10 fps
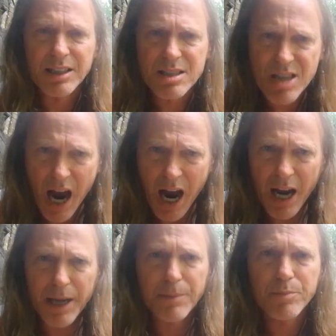and
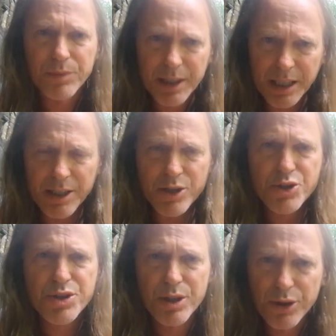time
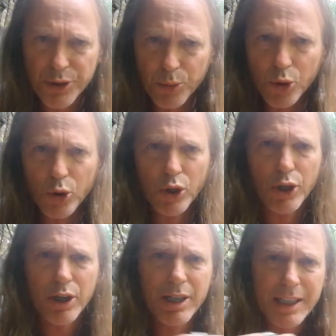is the
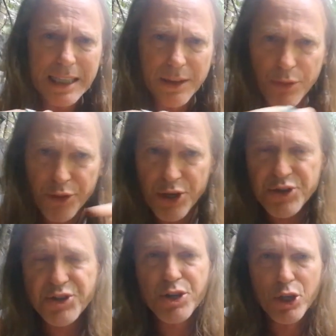ruler in
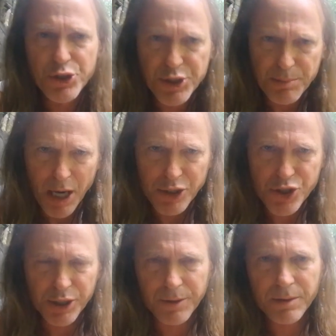this
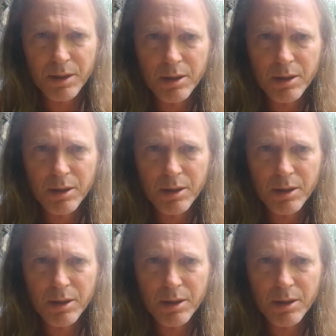dimension.